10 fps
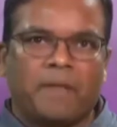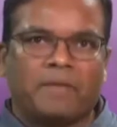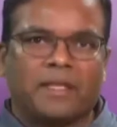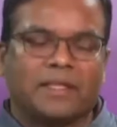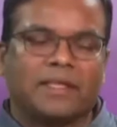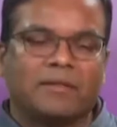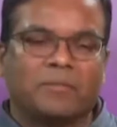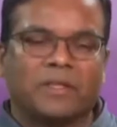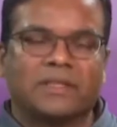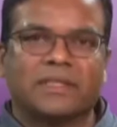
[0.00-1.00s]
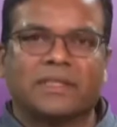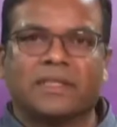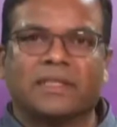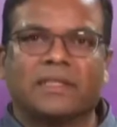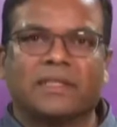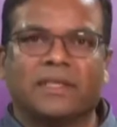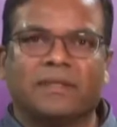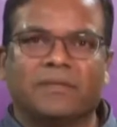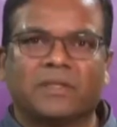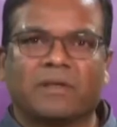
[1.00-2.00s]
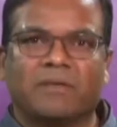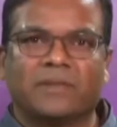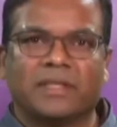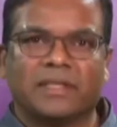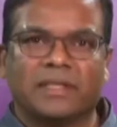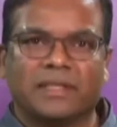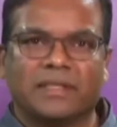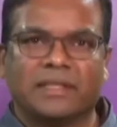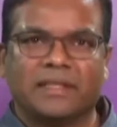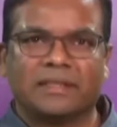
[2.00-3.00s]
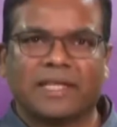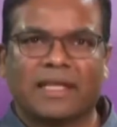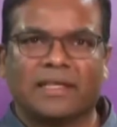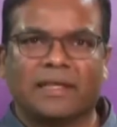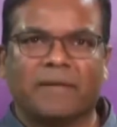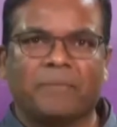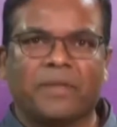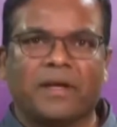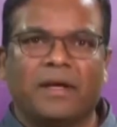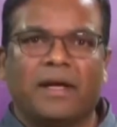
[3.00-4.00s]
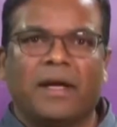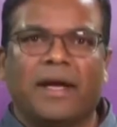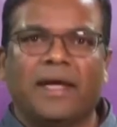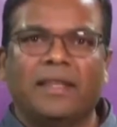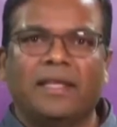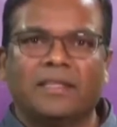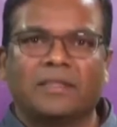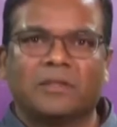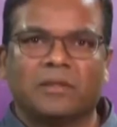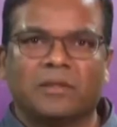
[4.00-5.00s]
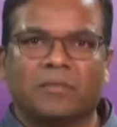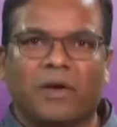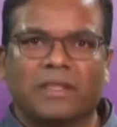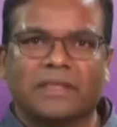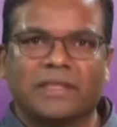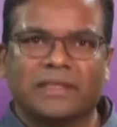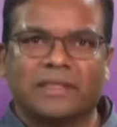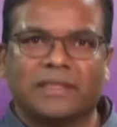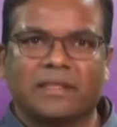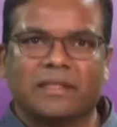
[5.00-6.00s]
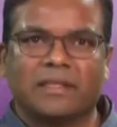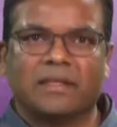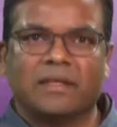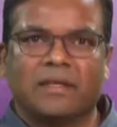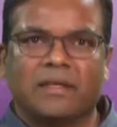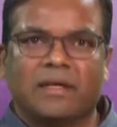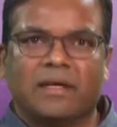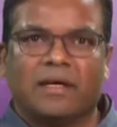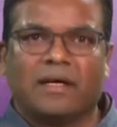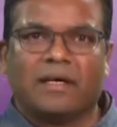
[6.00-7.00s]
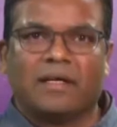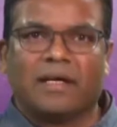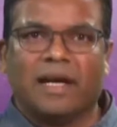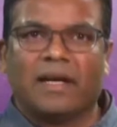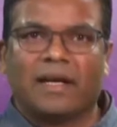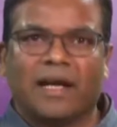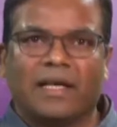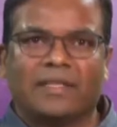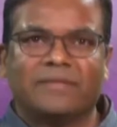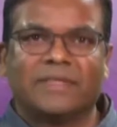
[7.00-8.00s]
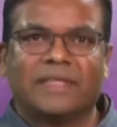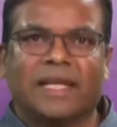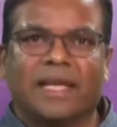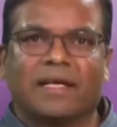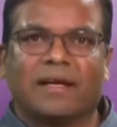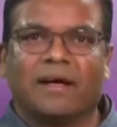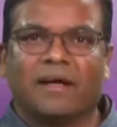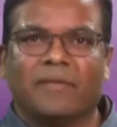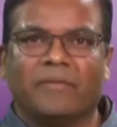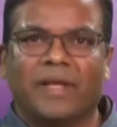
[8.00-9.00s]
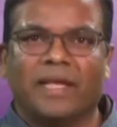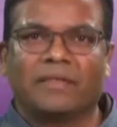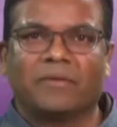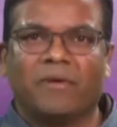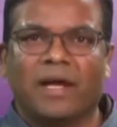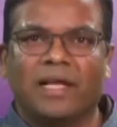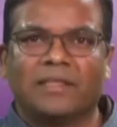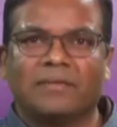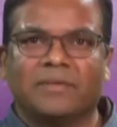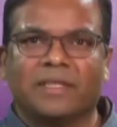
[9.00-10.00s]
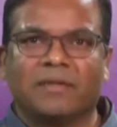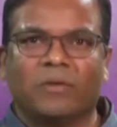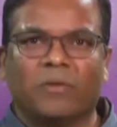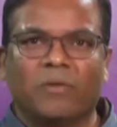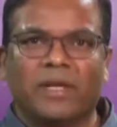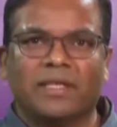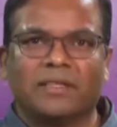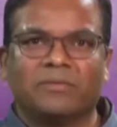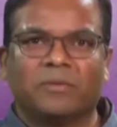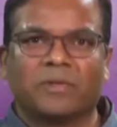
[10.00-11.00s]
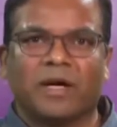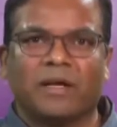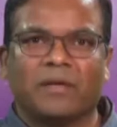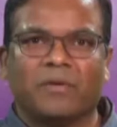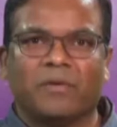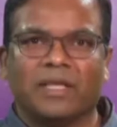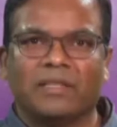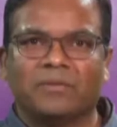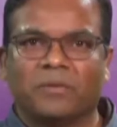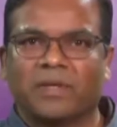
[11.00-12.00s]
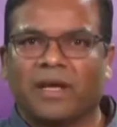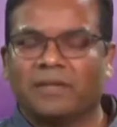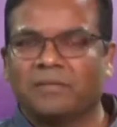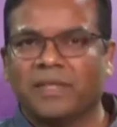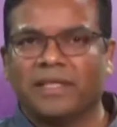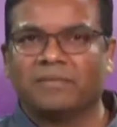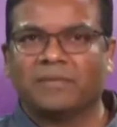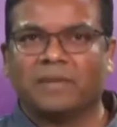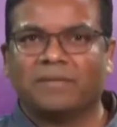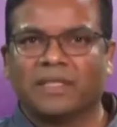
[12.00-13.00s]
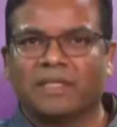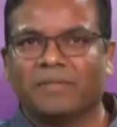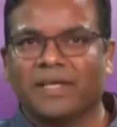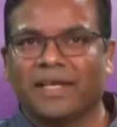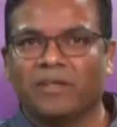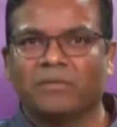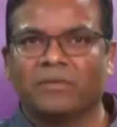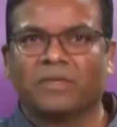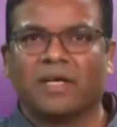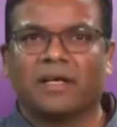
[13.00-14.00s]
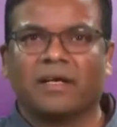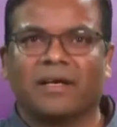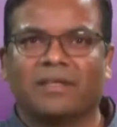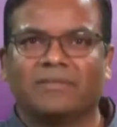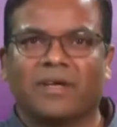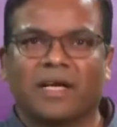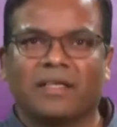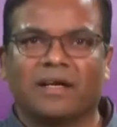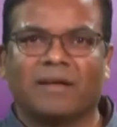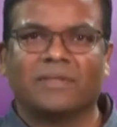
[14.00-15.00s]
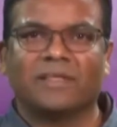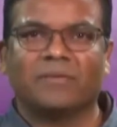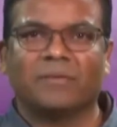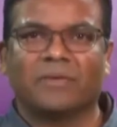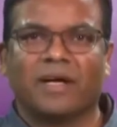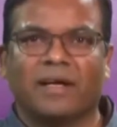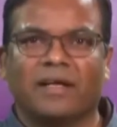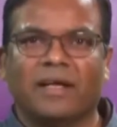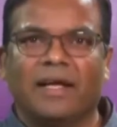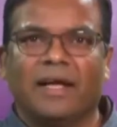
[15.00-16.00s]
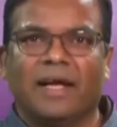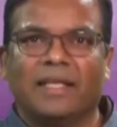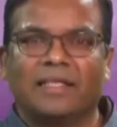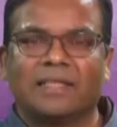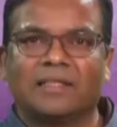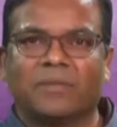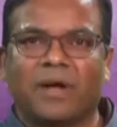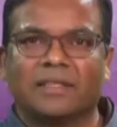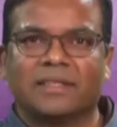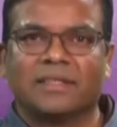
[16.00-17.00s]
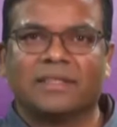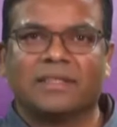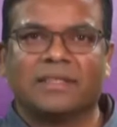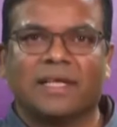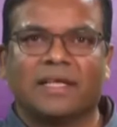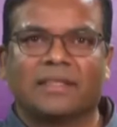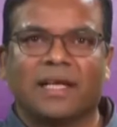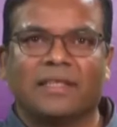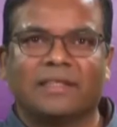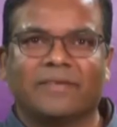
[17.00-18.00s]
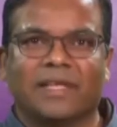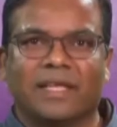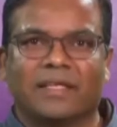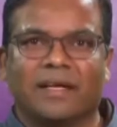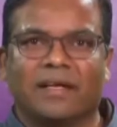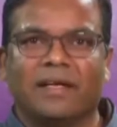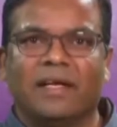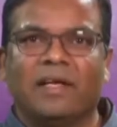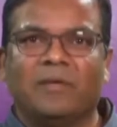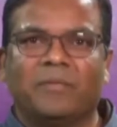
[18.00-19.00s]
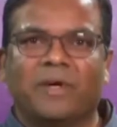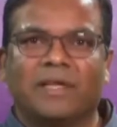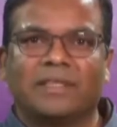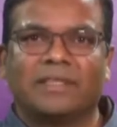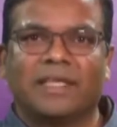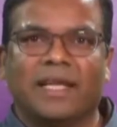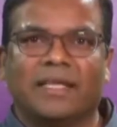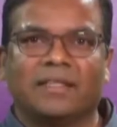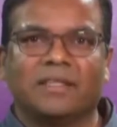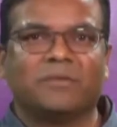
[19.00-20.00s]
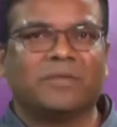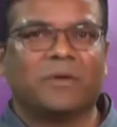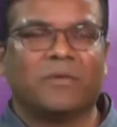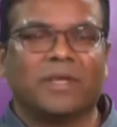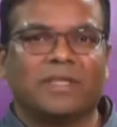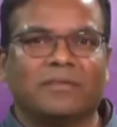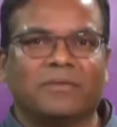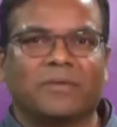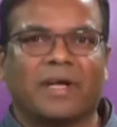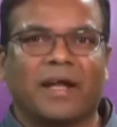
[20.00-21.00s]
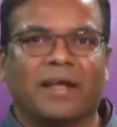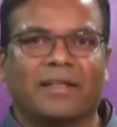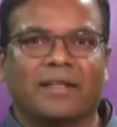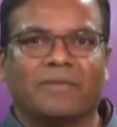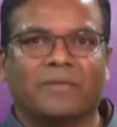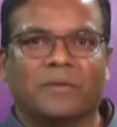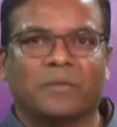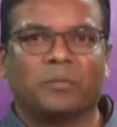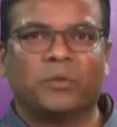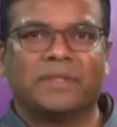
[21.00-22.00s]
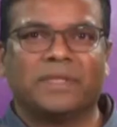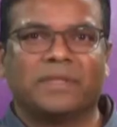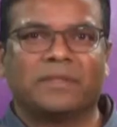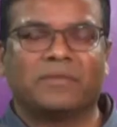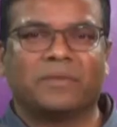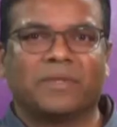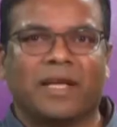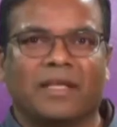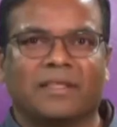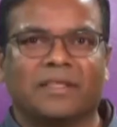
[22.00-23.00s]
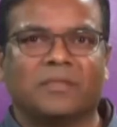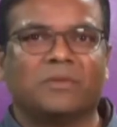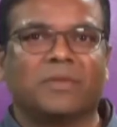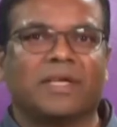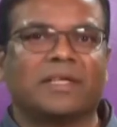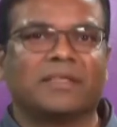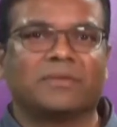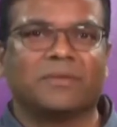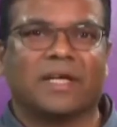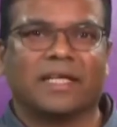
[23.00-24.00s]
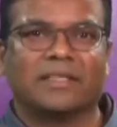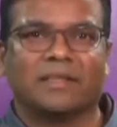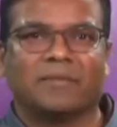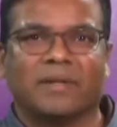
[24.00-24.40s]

The third process is the inverse Compton scattering. In this process, an ultra relativistic electron, when it collides with a low energy photon, meaning for example, radio photon or infrared or optical photon, in such a process the ultra relativistic electron imparts its energy to the low energy photon, therefore pushing the photon energy to the X-ray